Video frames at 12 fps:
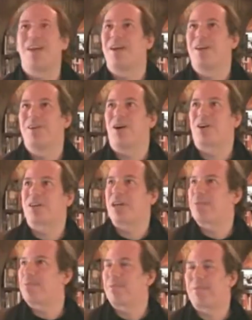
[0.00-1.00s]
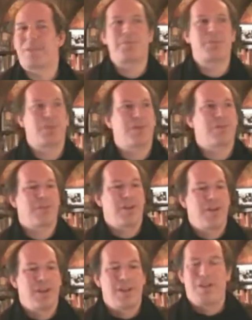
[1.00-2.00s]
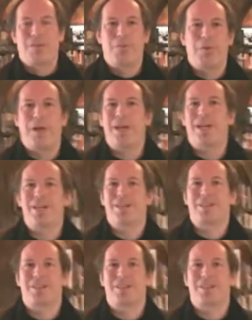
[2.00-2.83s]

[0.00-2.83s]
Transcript: knocked up some sort of weird,